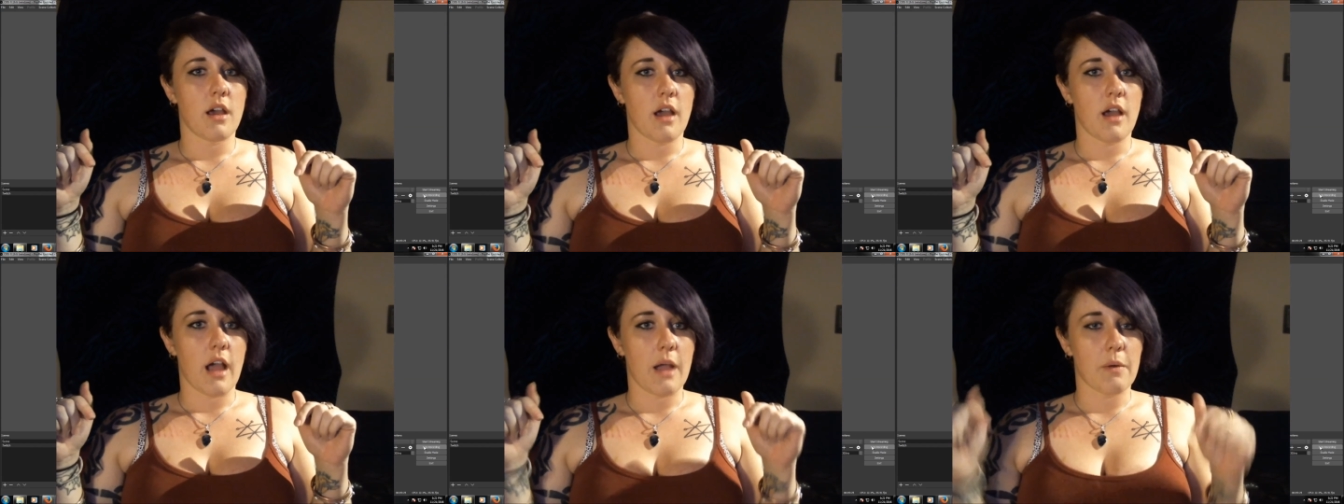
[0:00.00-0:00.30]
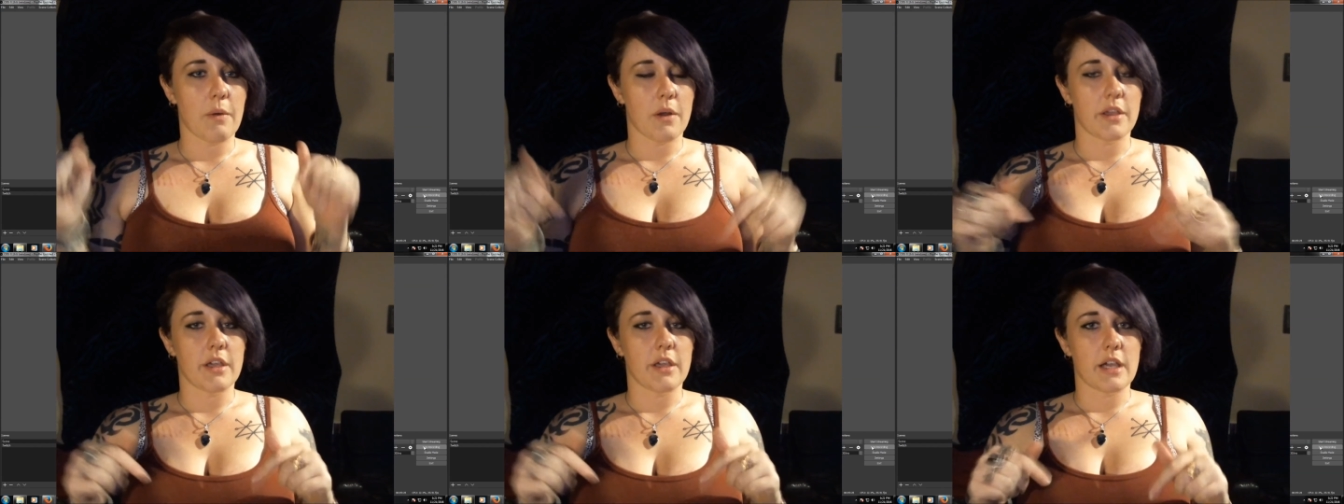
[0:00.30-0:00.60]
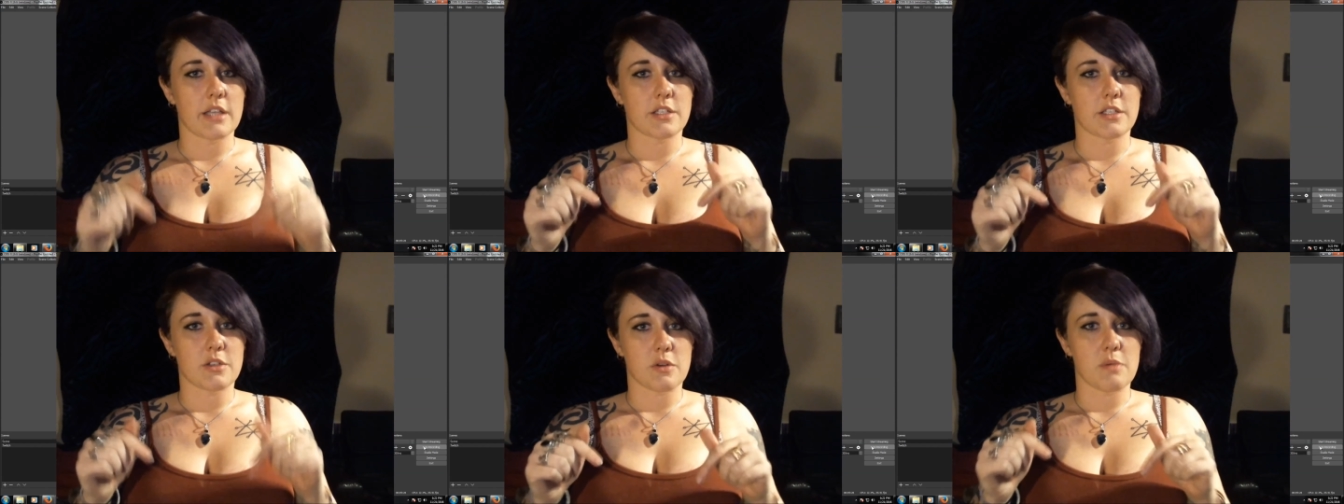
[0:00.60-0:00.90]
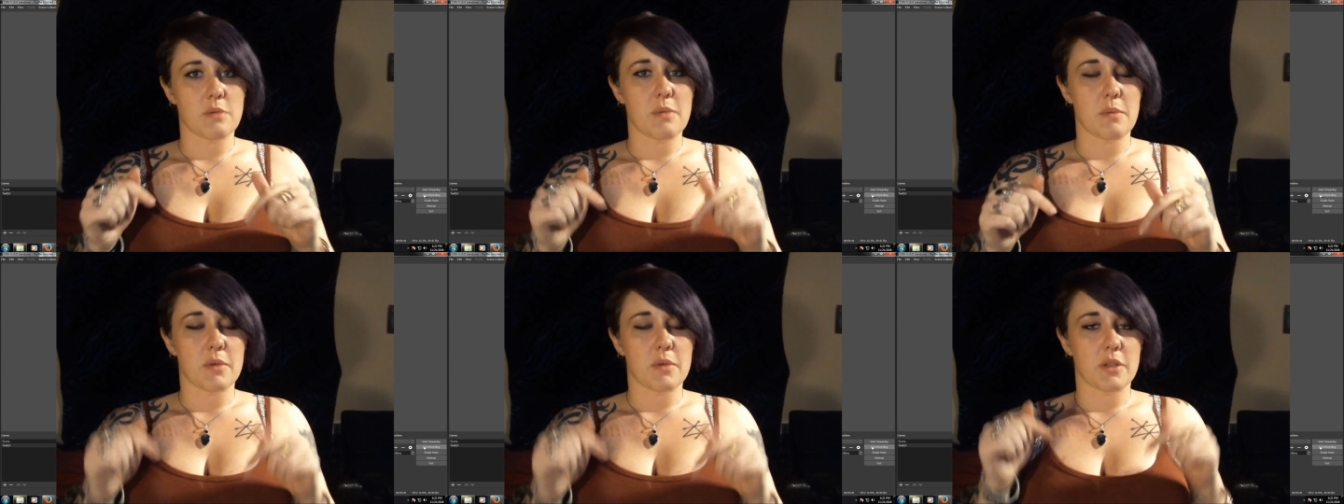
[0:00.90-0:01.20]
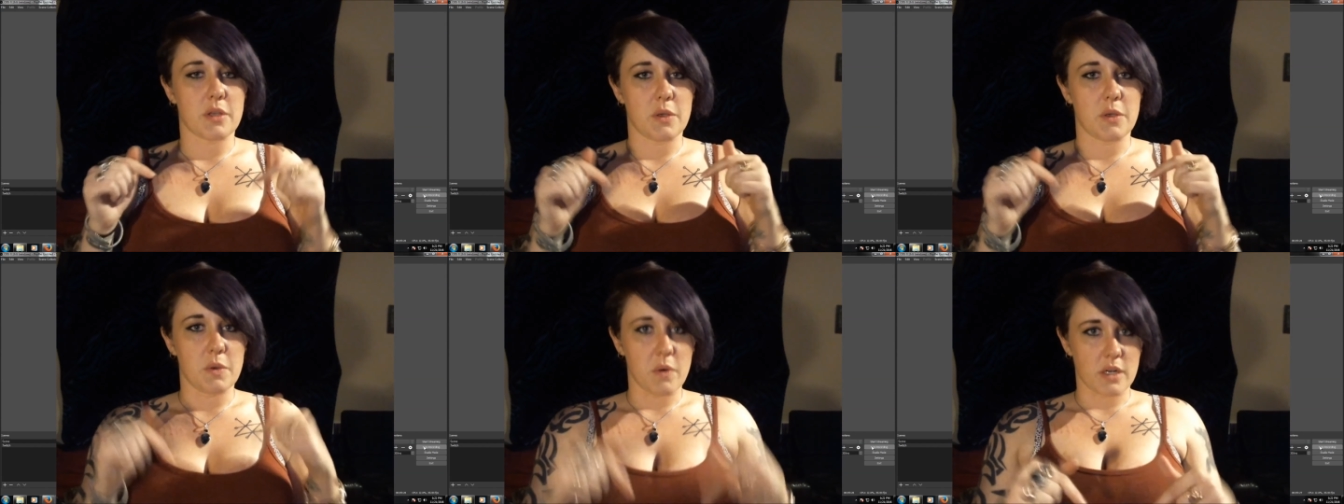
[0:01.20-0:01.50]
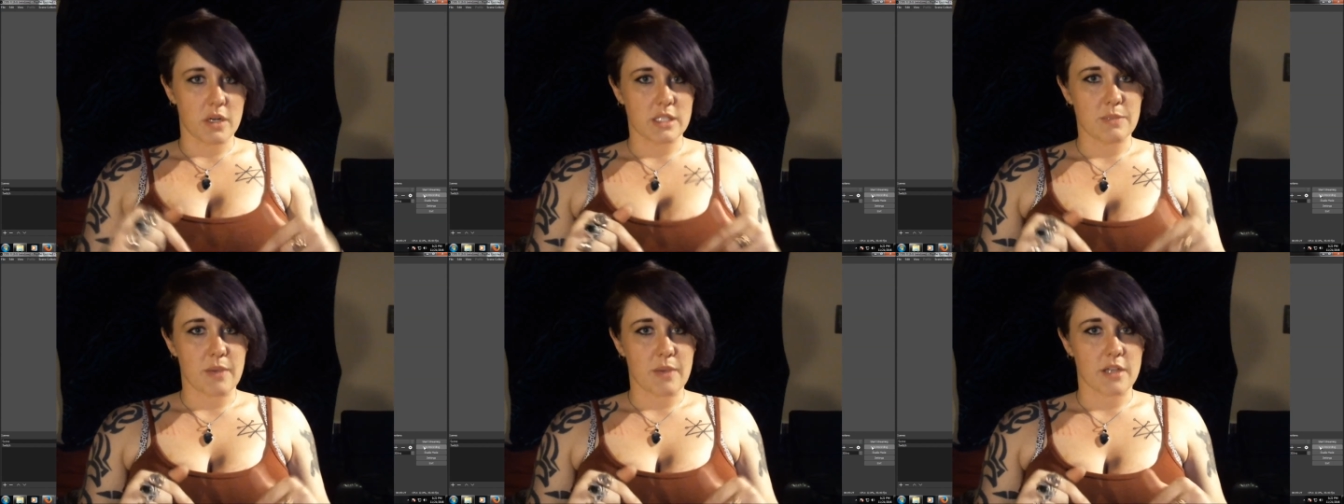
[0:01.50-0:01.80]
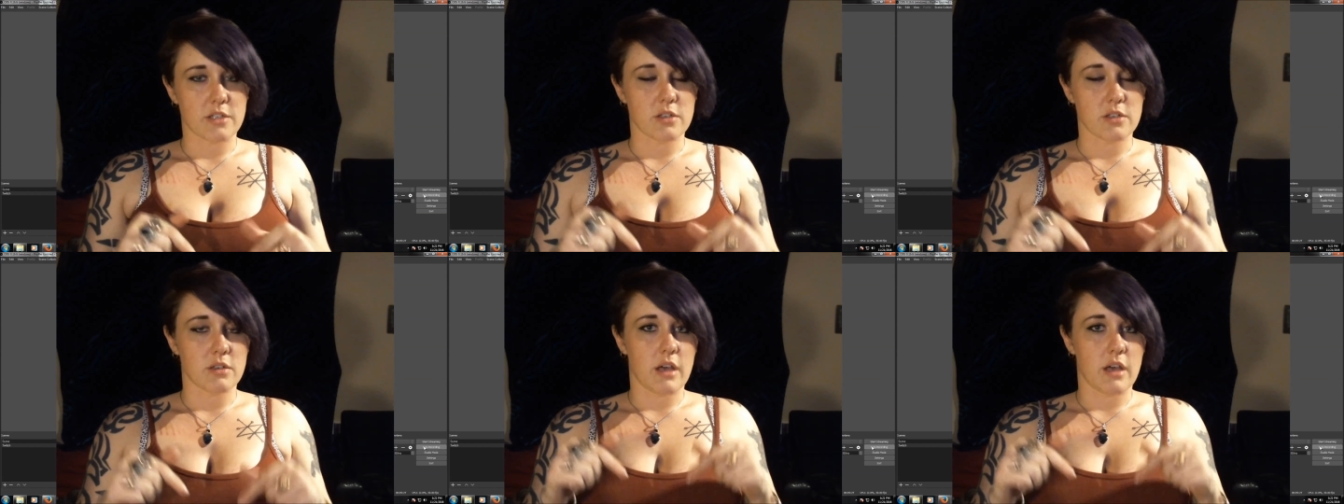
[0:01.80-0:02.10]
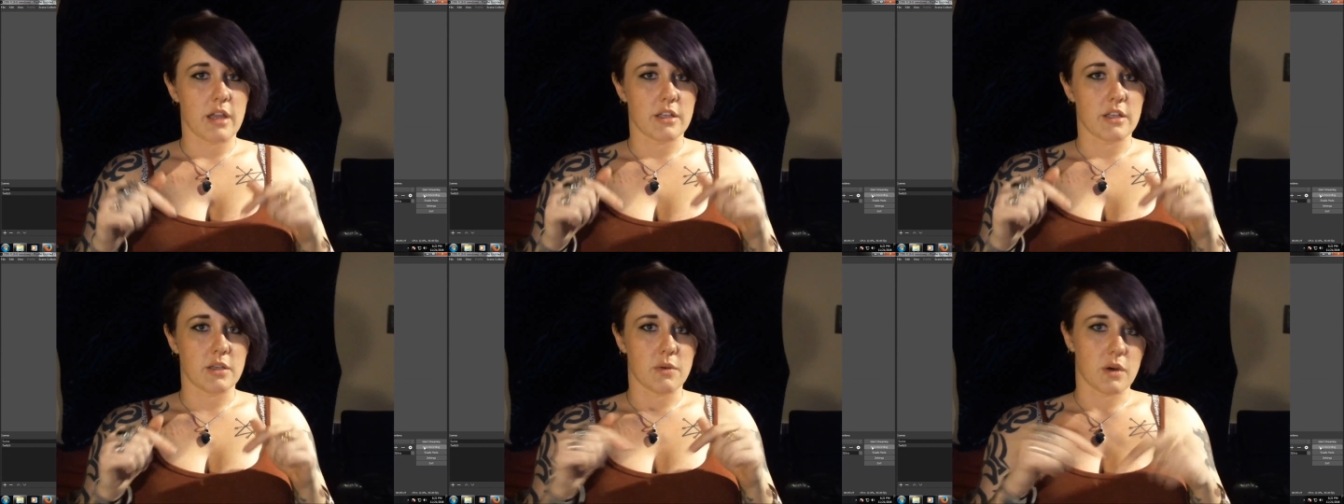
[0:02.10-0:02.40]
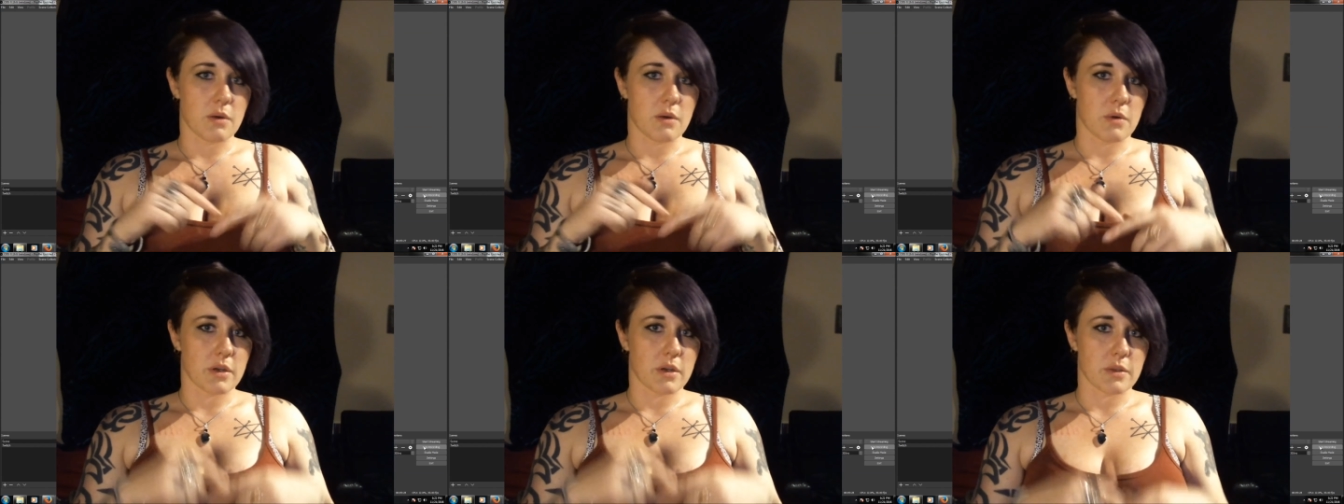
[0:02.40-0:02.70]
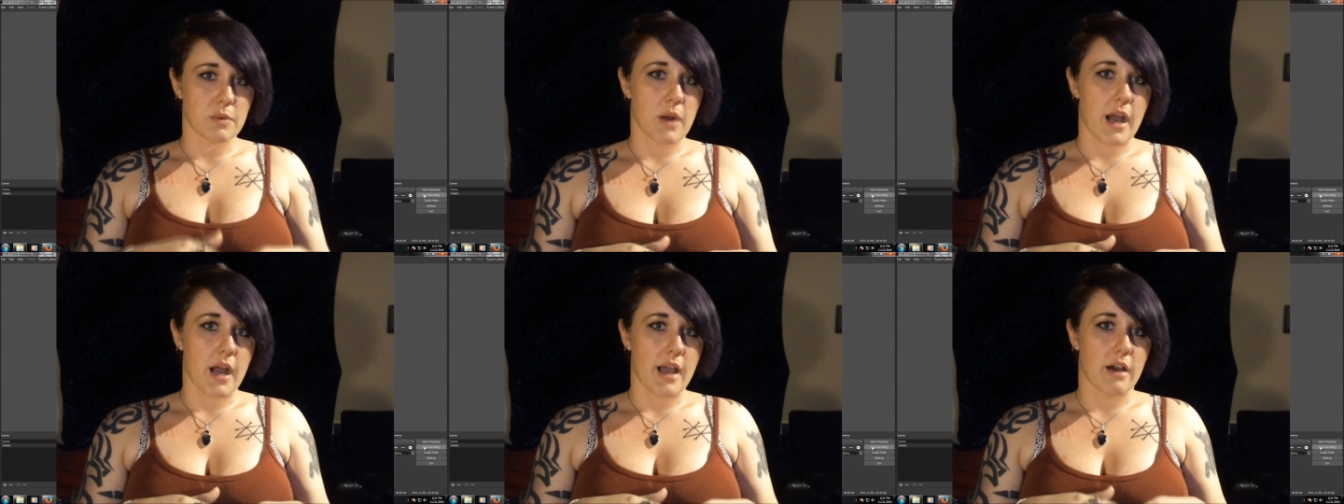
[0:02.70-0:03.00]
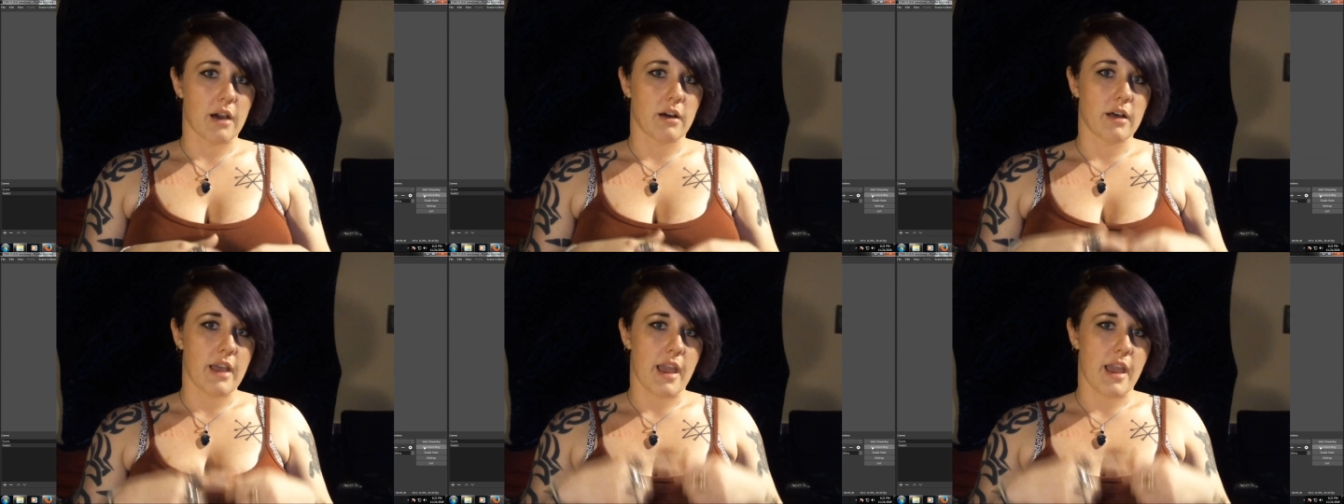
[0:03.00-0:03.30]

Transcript: I want you guys to remember that you are special and you are worthwhile